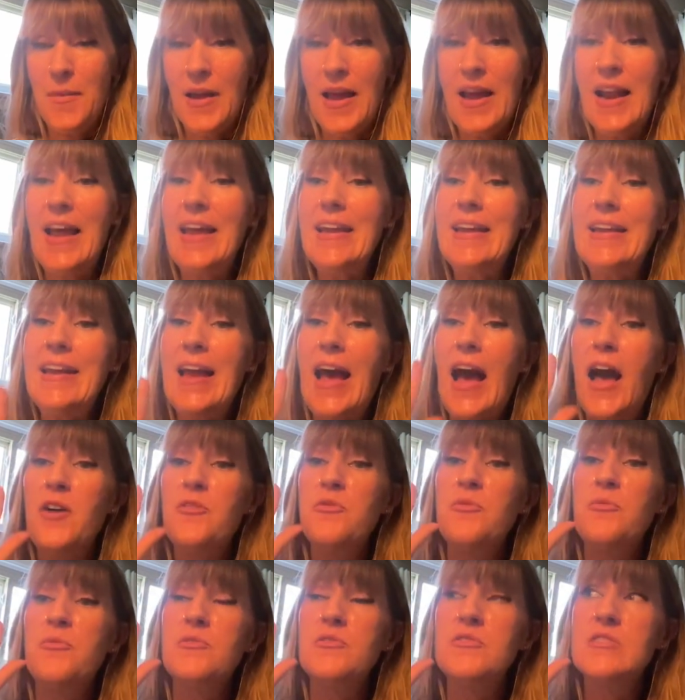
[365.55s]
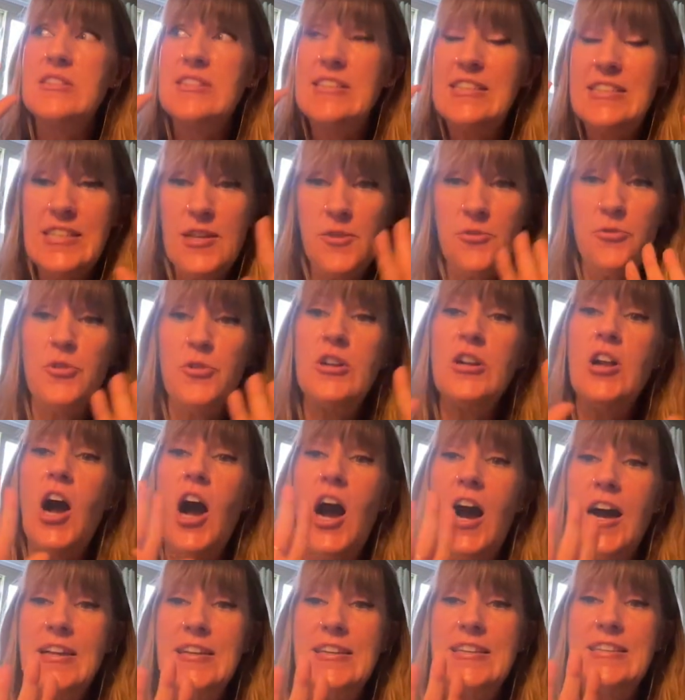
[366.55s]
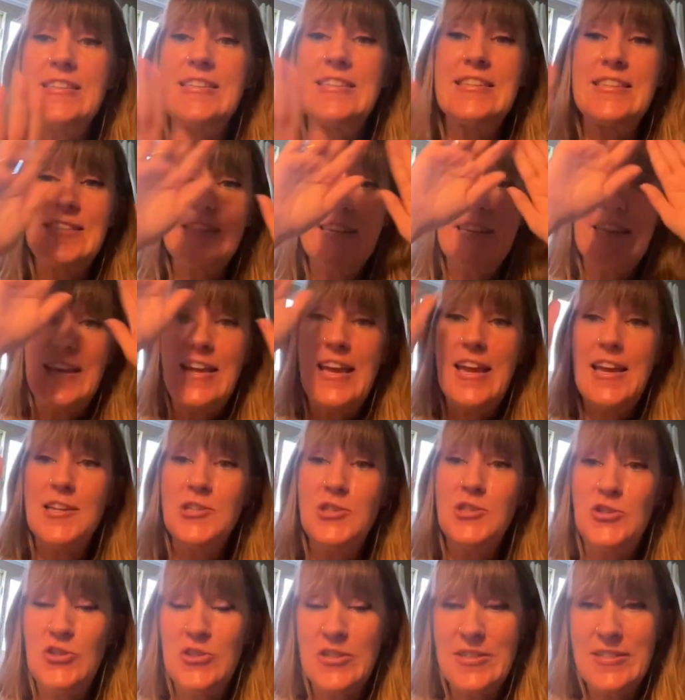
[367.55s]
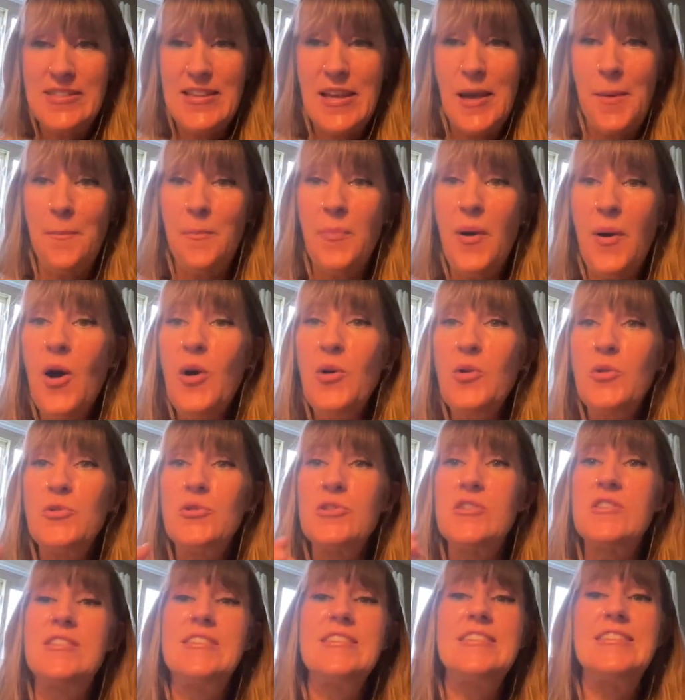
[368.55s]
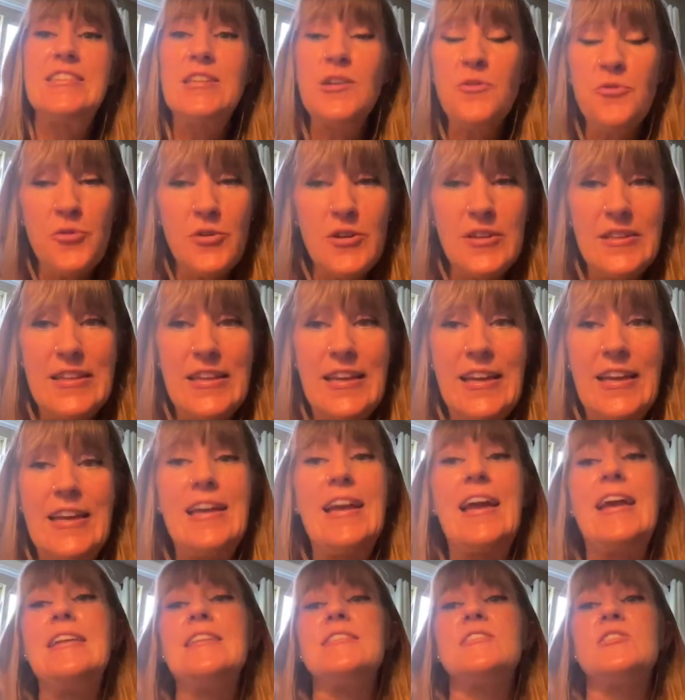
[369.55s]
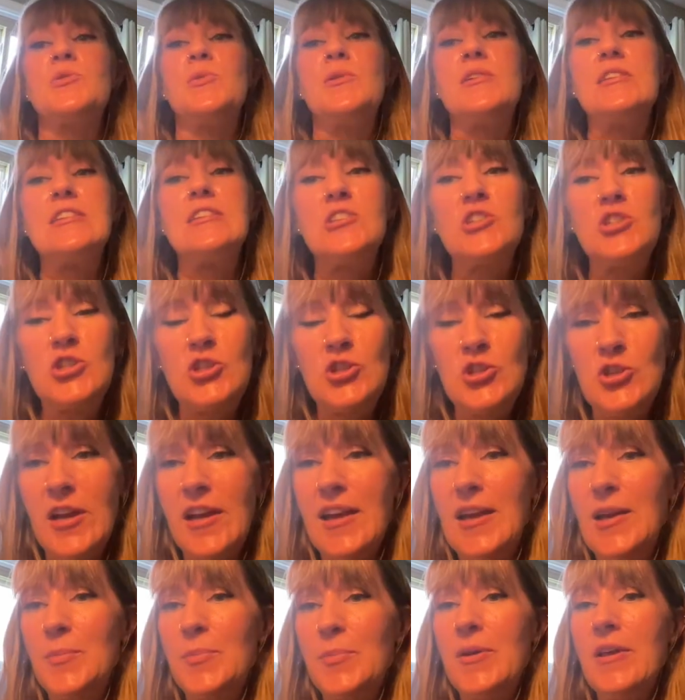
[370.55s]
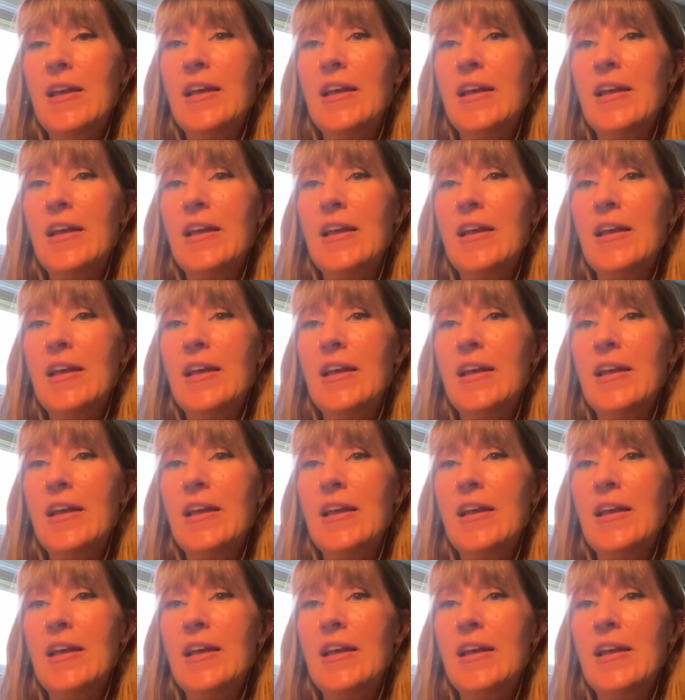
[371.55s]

And I can have different audiences engage the same post differently, and it's going to shape